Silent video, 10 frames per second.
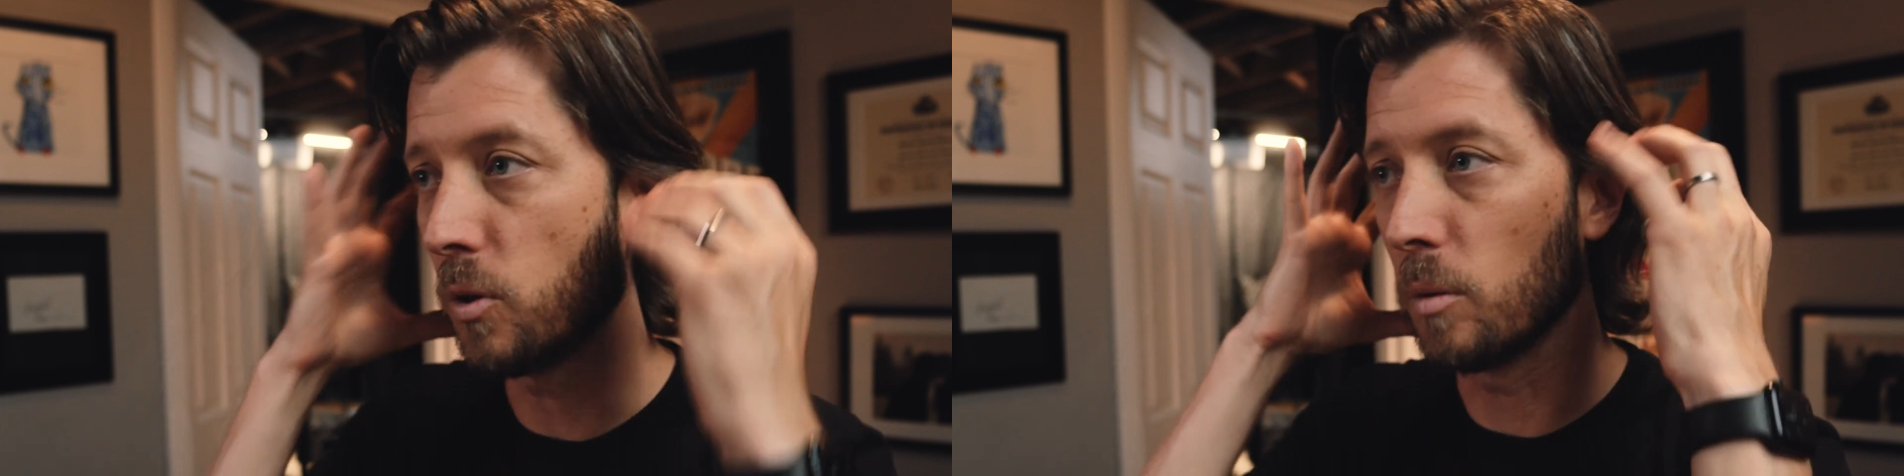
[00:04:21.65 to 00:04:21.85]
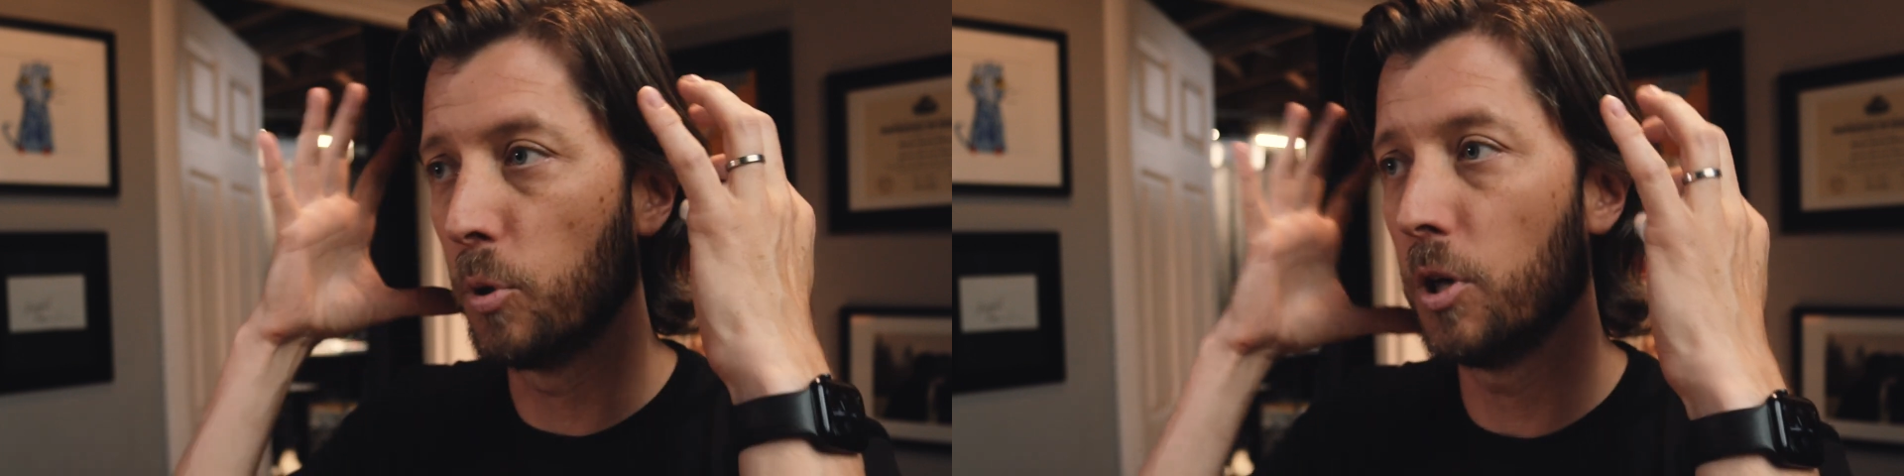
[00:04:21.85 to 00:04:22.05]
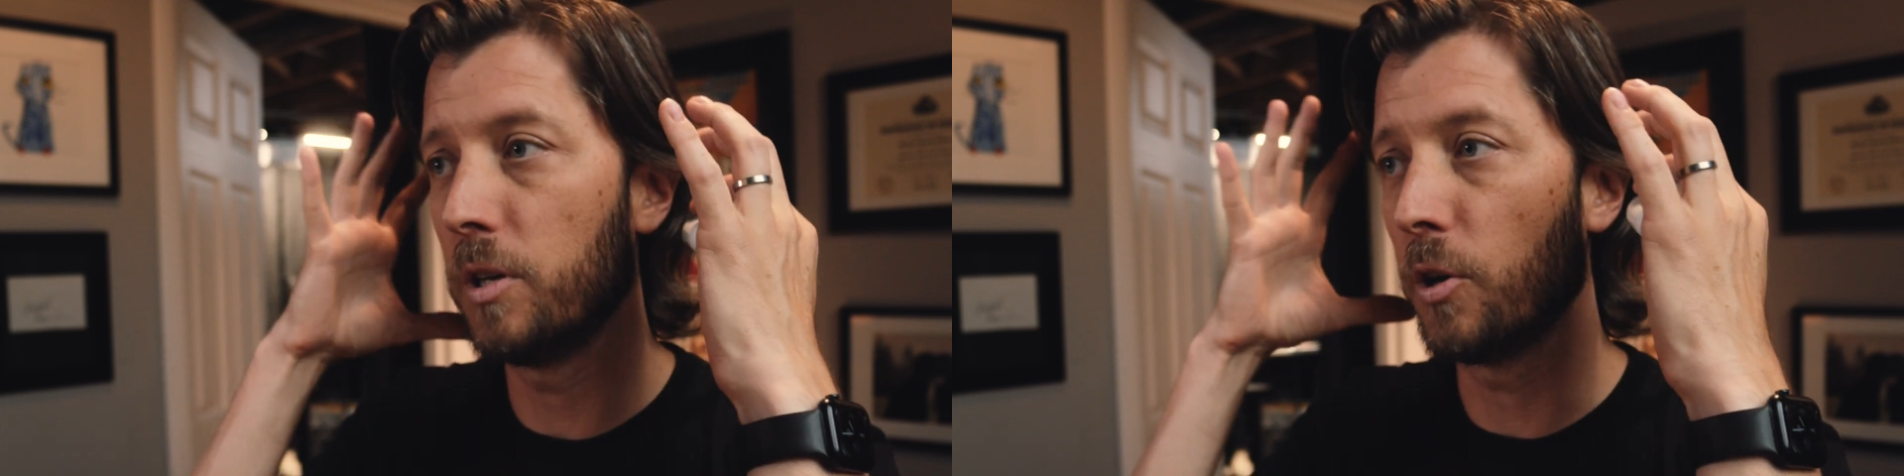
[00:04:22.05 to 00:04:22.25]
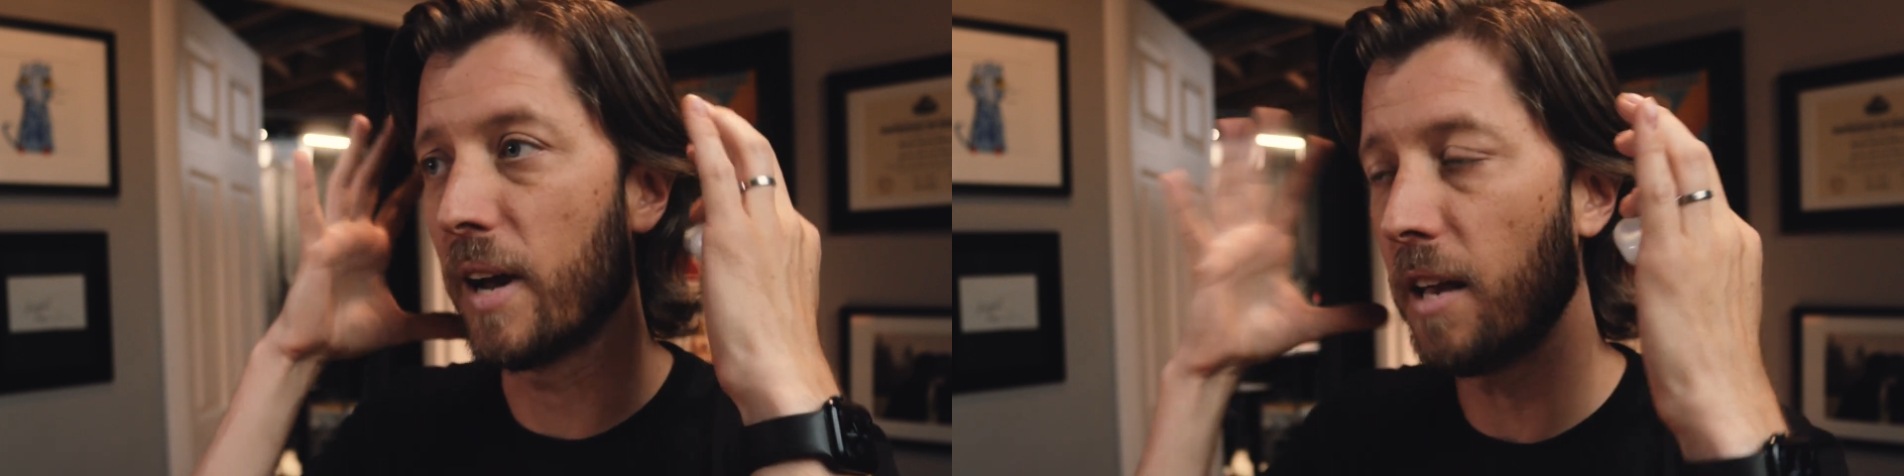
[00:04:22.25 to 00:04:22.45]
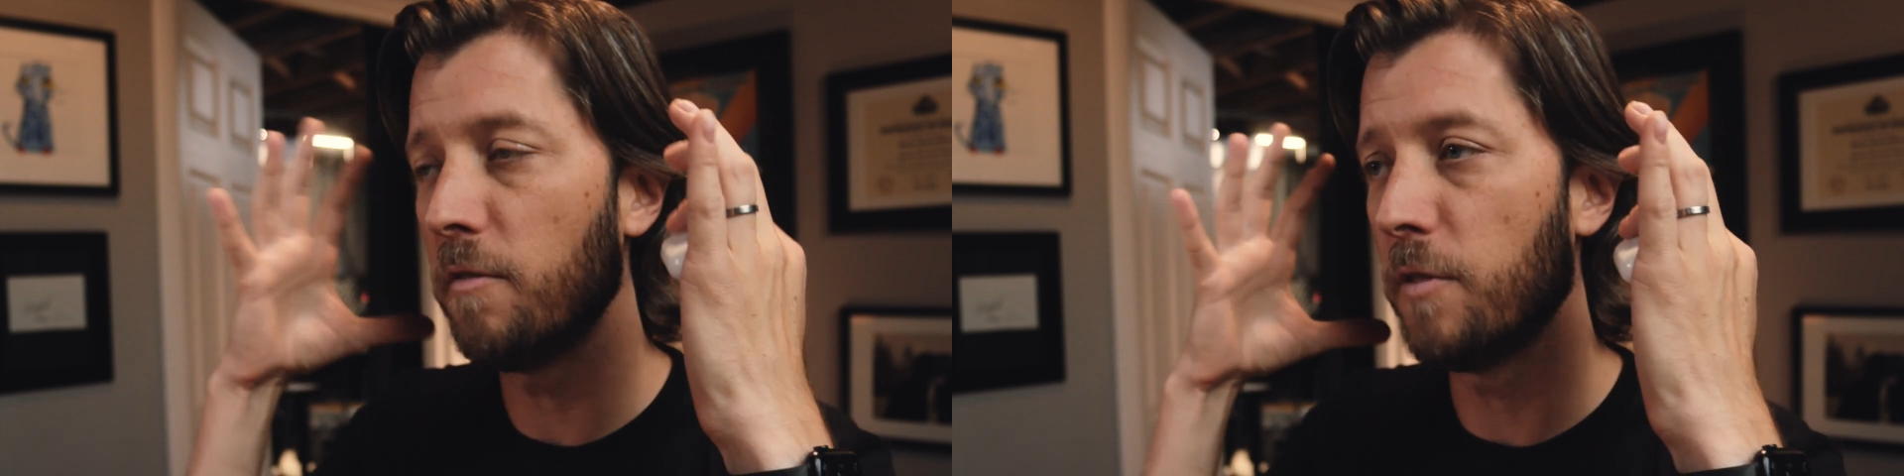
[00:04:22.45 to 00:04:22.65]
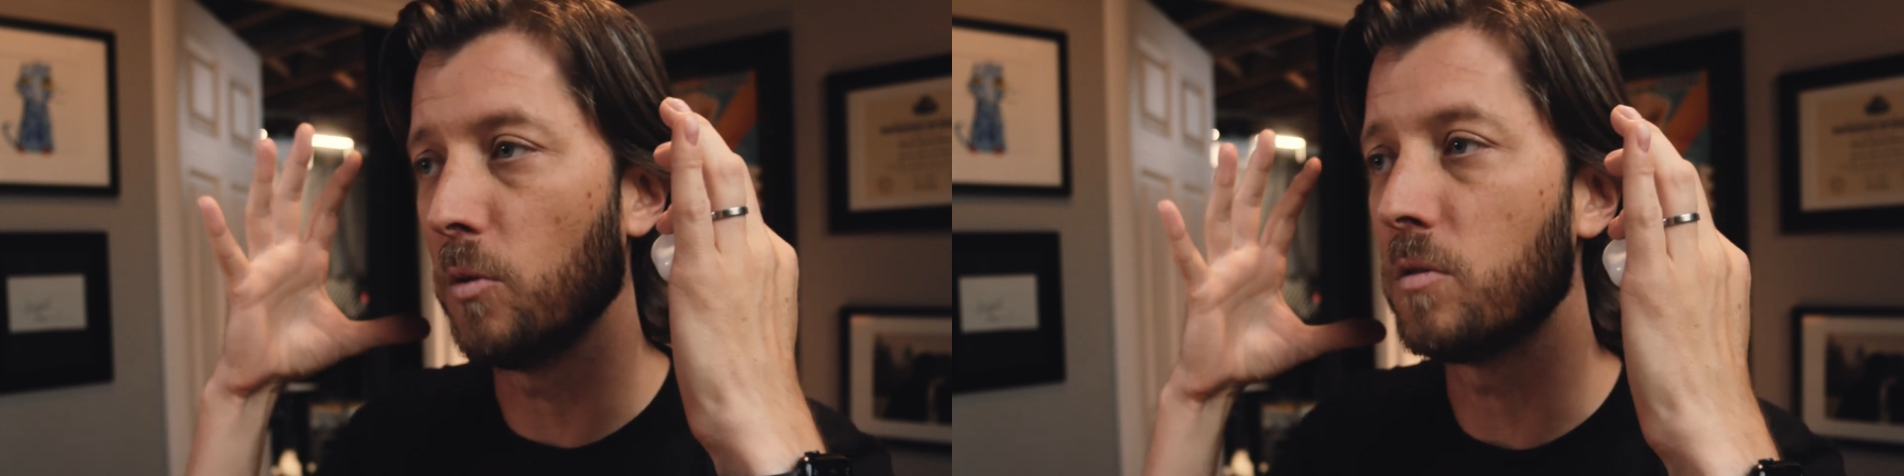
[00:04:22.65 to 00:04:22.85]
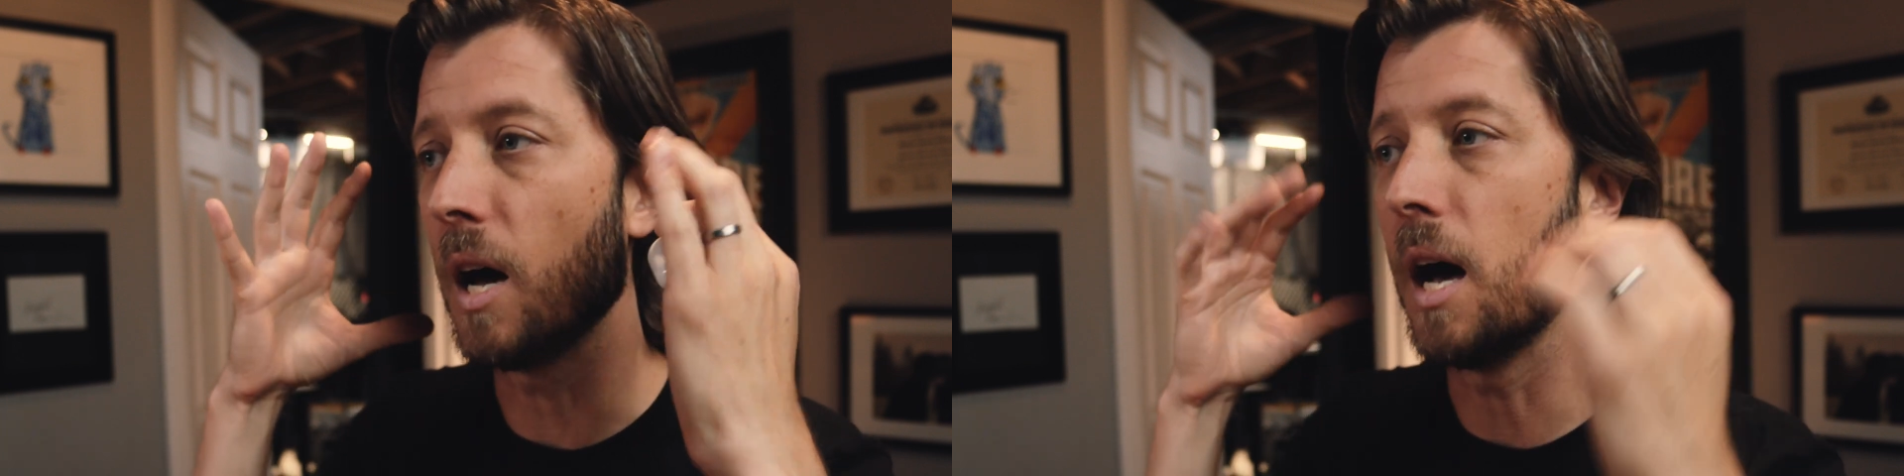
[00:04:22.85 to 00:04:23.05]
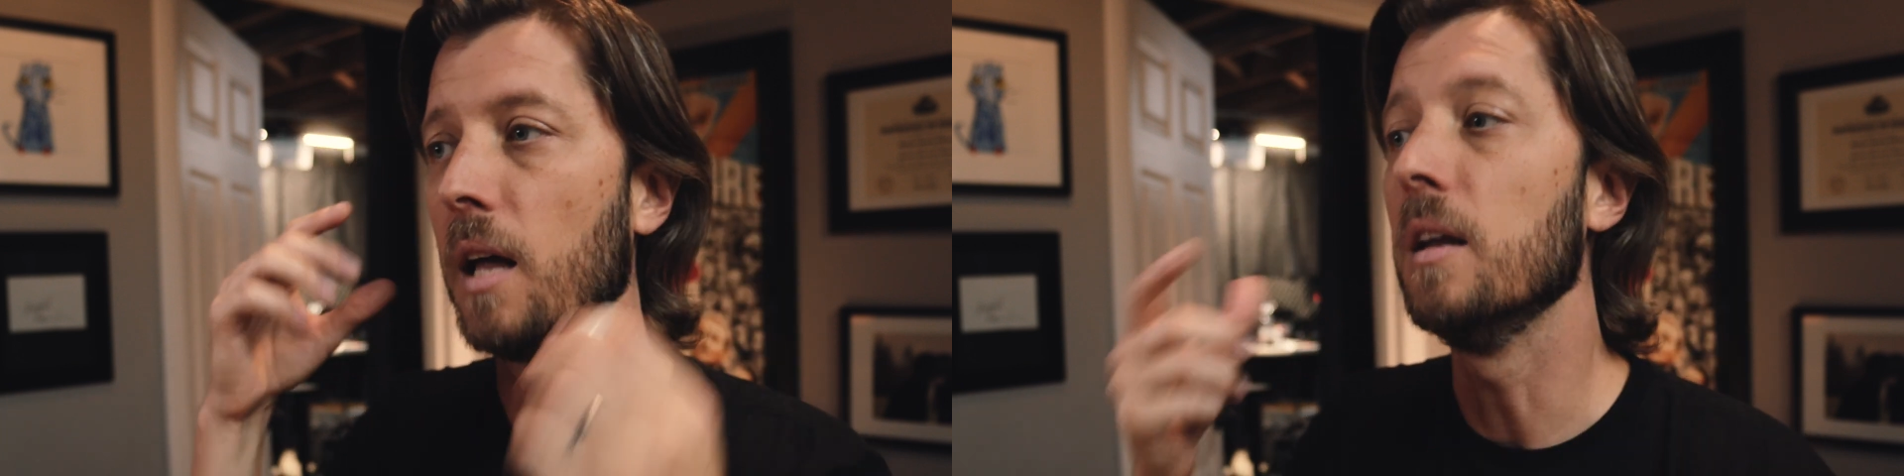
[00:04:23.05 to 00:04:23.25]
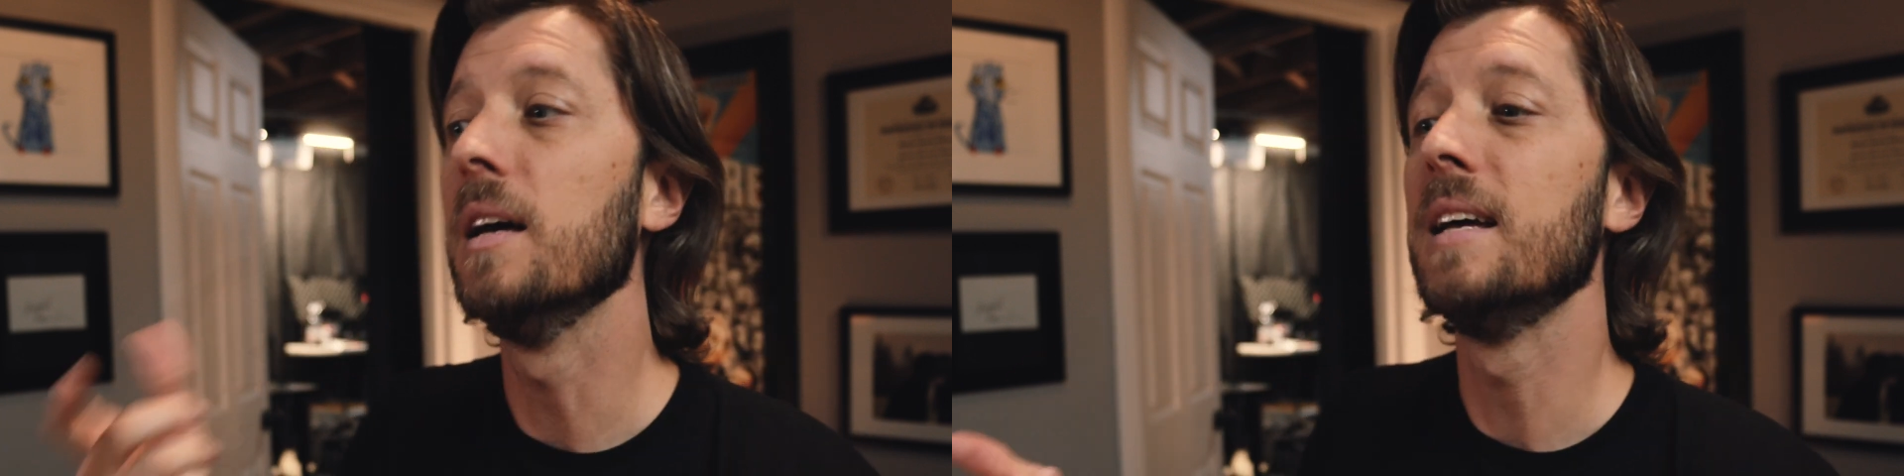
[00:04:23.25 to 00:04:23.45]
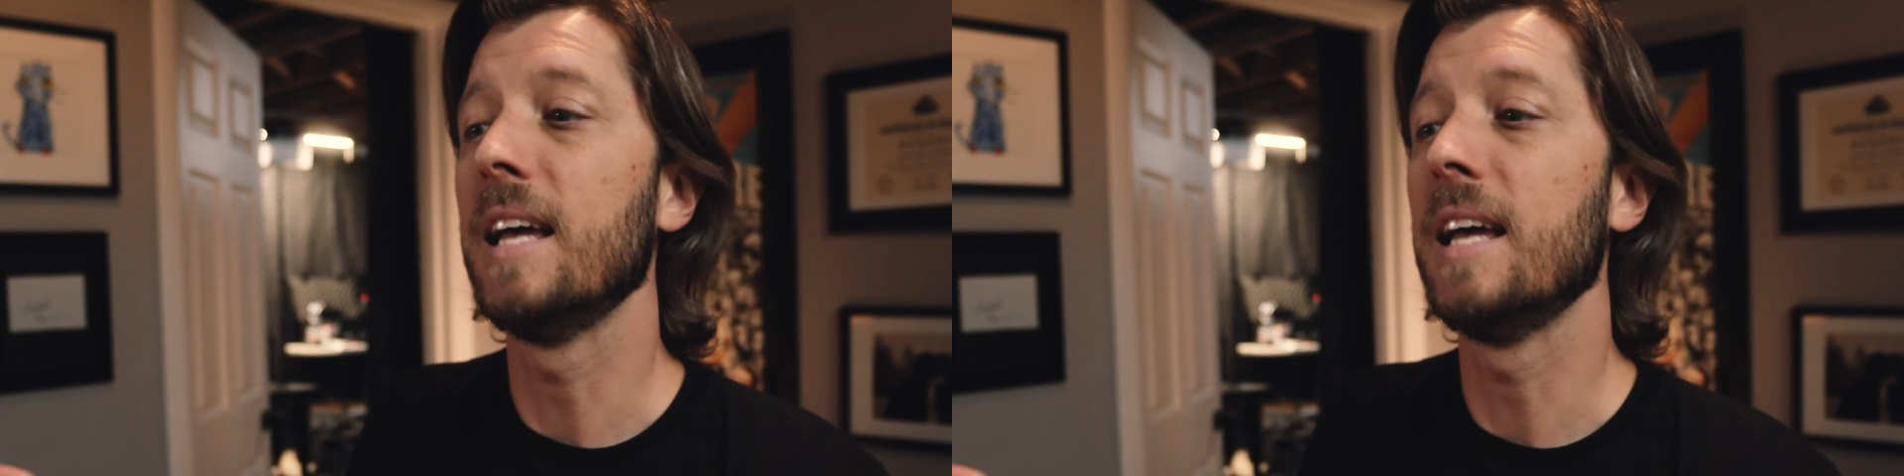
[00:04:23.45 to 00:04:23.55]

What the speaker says: you can put your headphones on